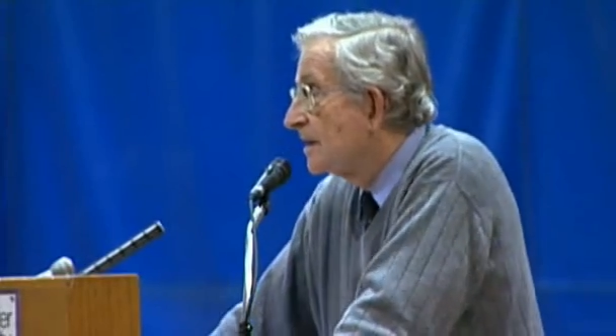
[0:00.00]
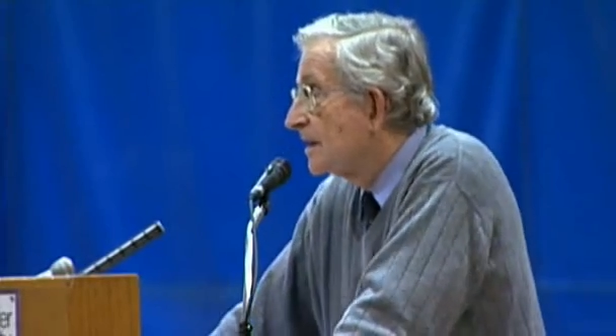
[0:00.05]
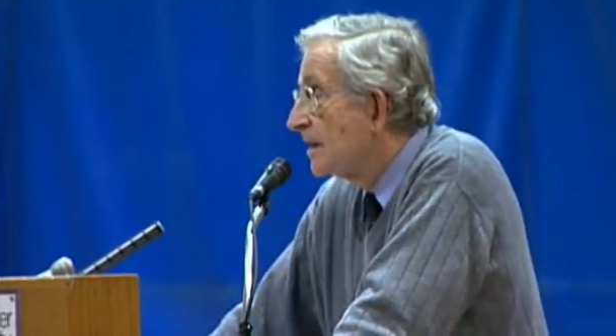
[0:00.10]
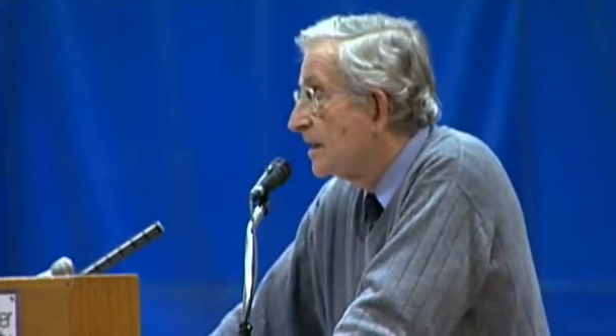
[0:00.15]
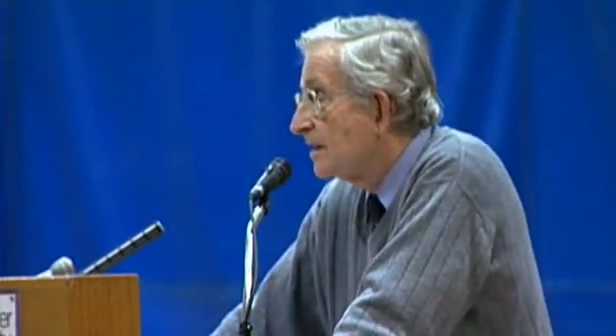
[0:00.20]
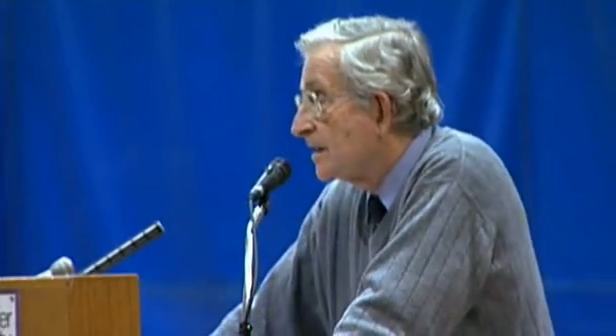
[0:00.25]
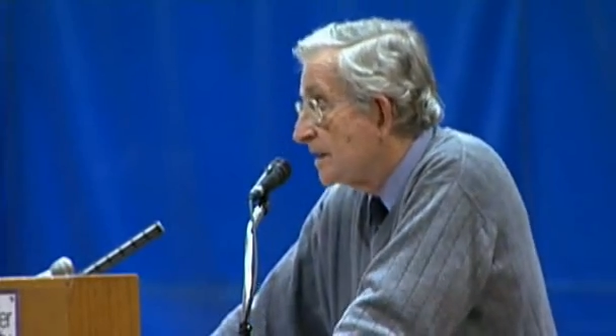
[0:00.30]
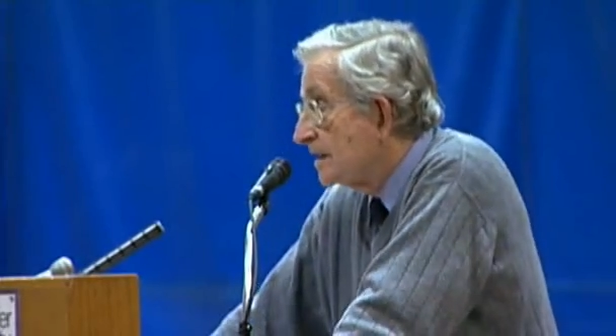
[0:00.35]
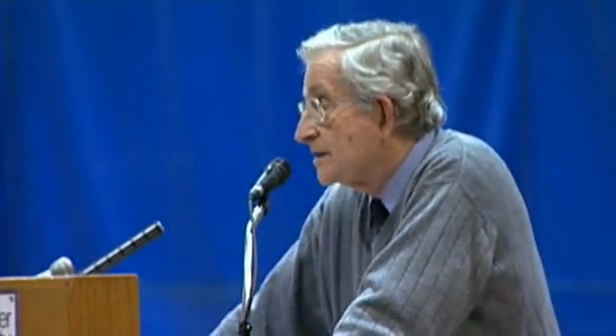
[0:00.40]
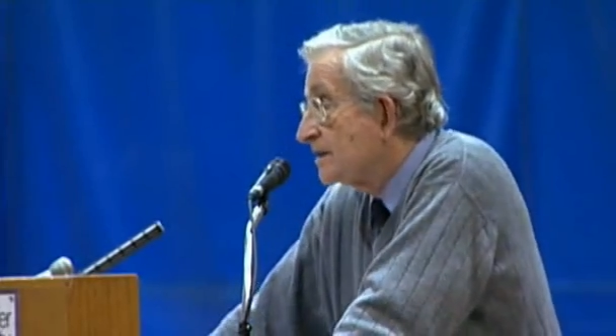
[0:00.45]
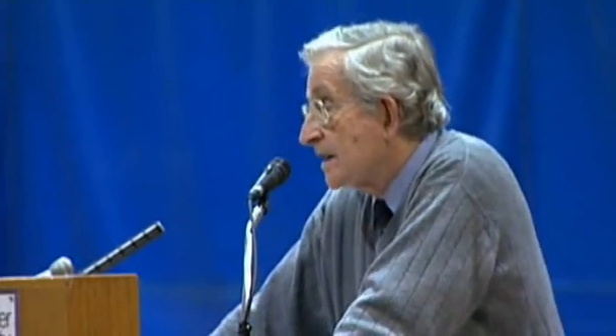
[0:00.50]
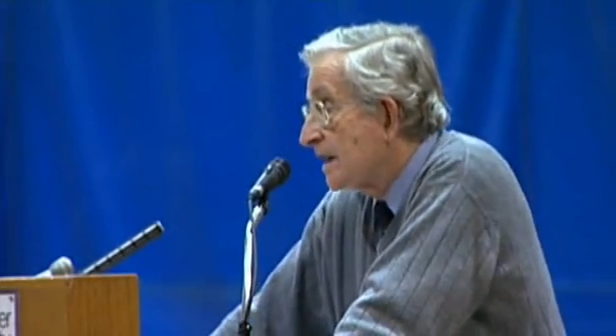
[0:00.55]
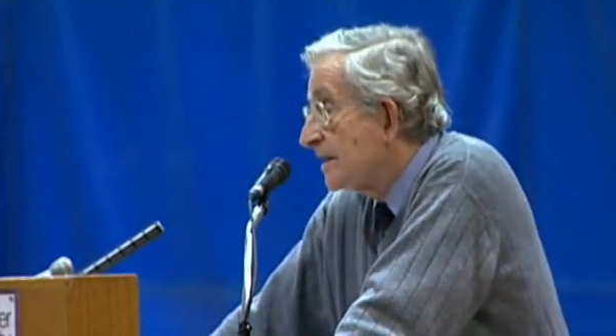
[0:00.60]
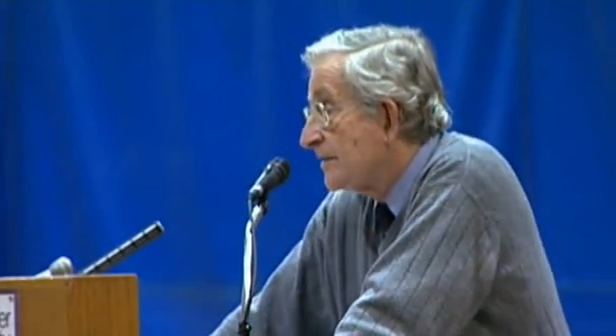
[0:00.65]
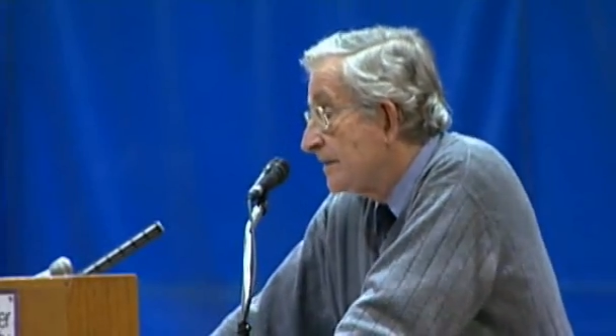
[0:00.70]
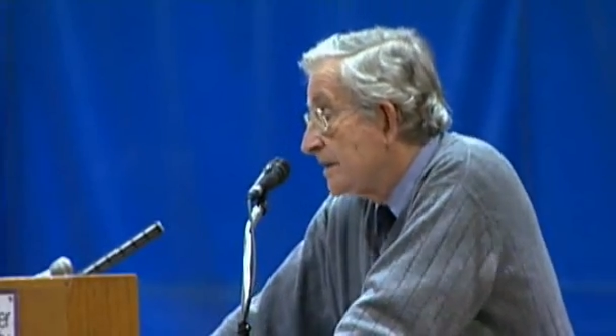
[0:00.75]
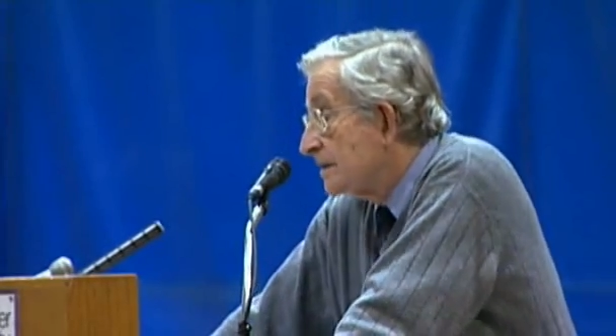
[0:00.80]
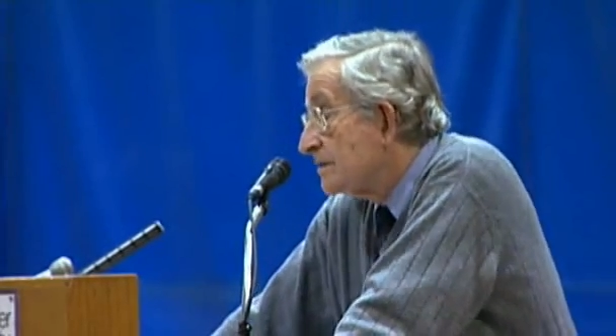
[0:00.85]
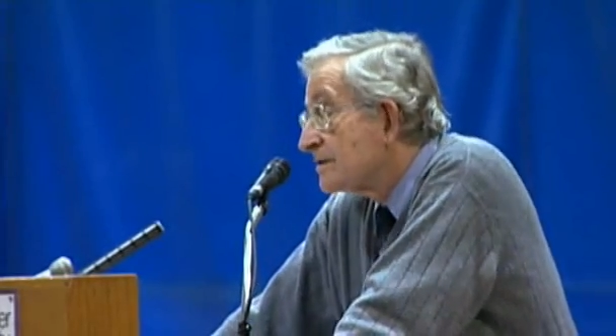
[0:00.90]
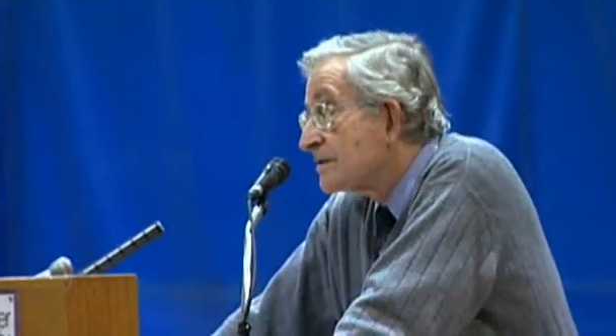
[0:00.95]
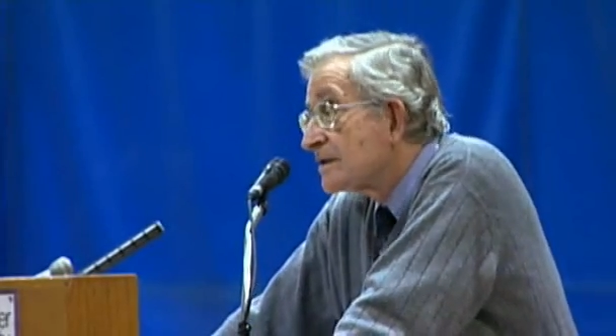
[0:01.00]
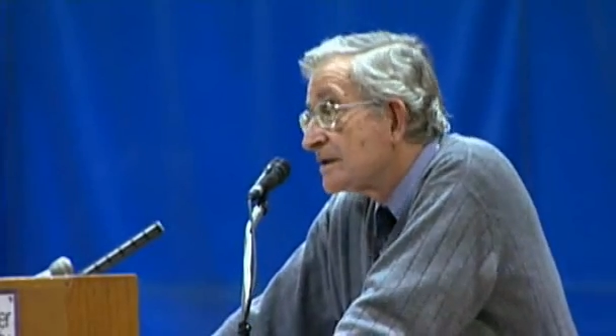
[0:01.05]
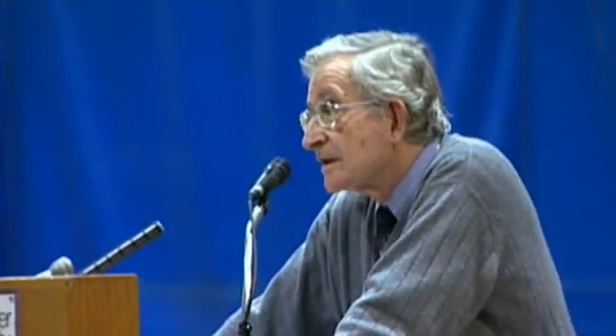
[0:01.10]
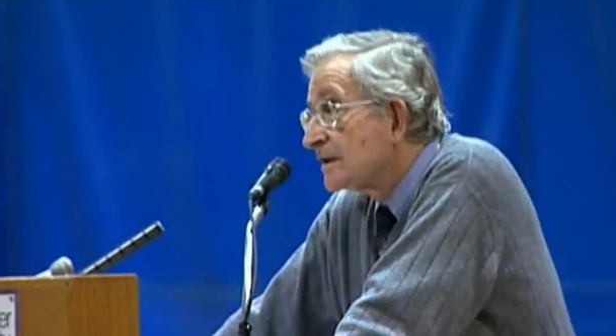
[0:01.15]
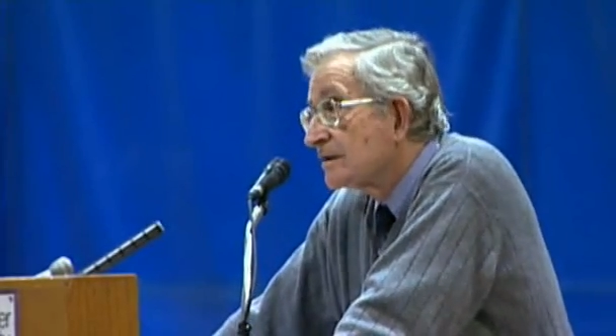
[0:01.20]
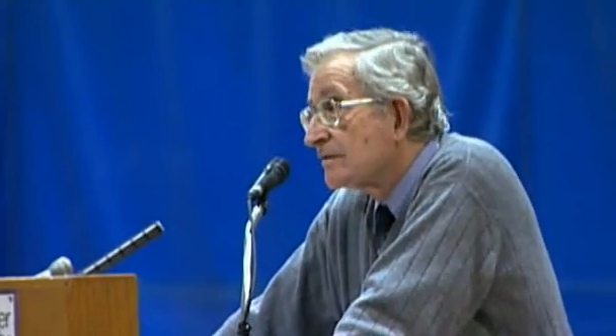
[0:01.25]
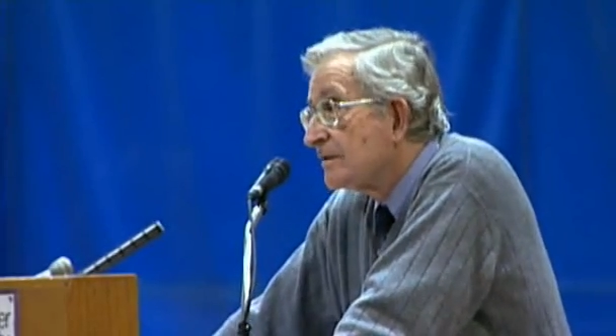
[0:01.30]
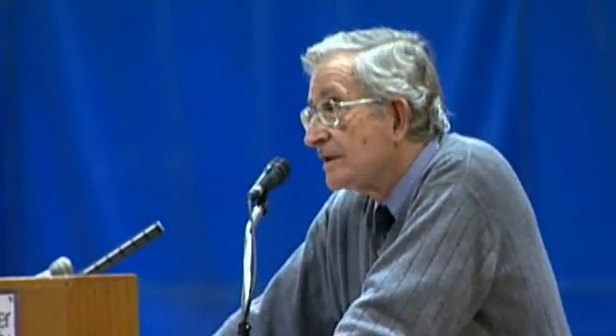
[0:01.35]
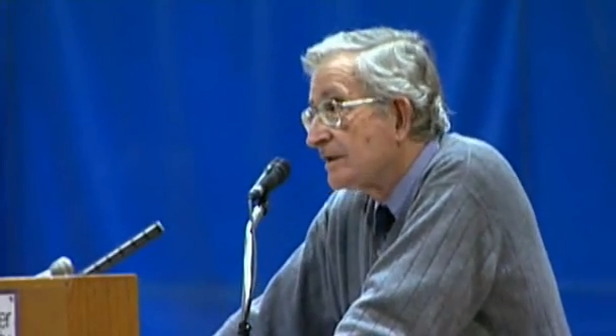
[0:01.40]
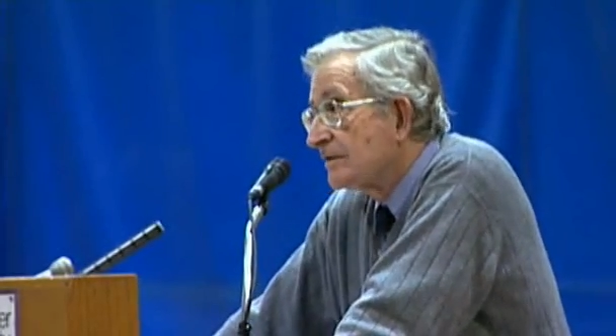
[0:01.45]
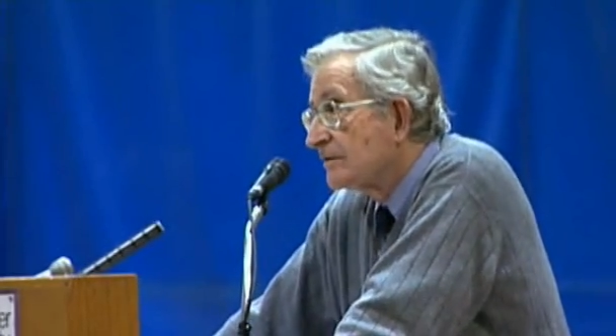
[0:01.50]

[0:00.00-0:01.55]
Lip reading: And it's kind of interesting the way